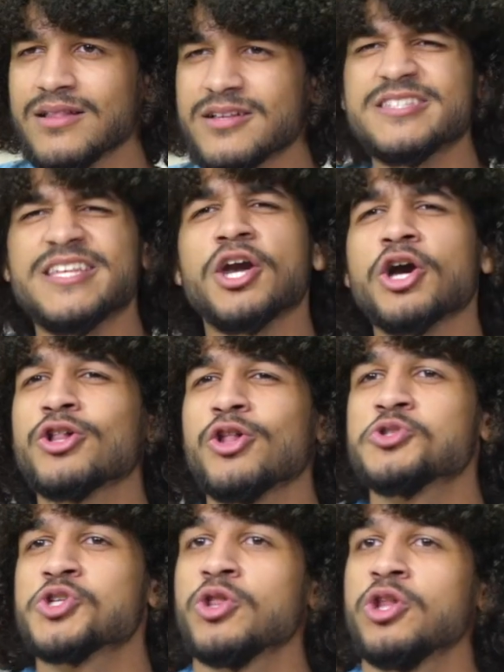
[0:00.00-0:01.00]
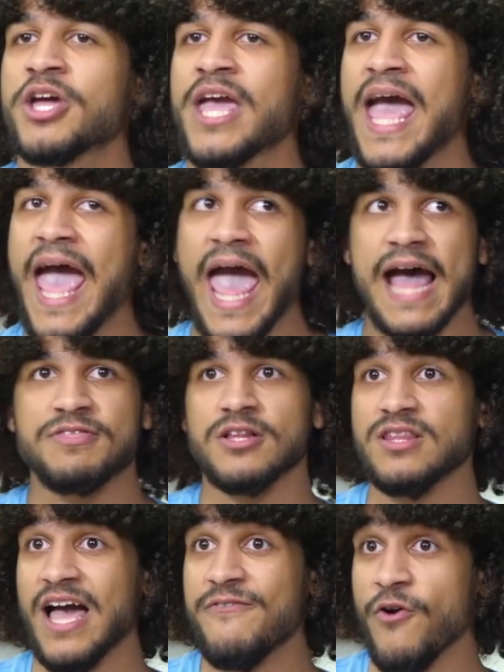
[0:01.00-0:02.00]
Let's take a closer look at the
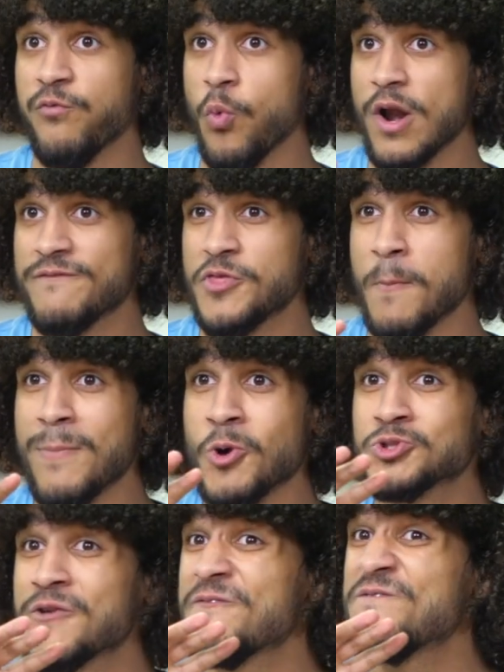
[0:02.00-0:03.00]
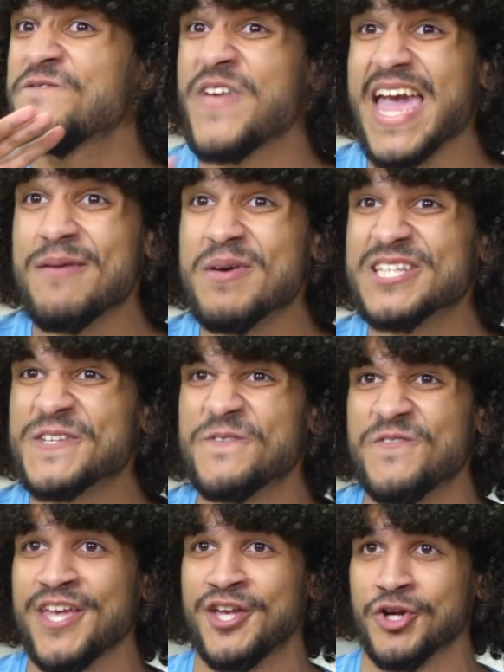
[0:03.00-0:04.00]
life of one of the most famous
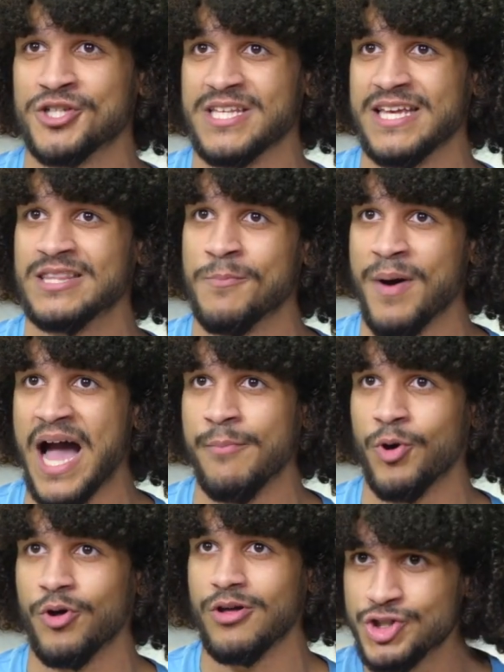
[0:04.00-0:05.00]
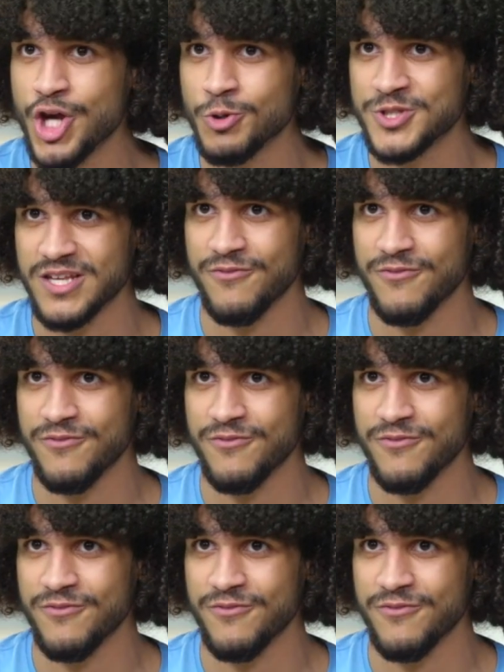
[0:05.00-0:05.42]
figures in the Bible, Joseph.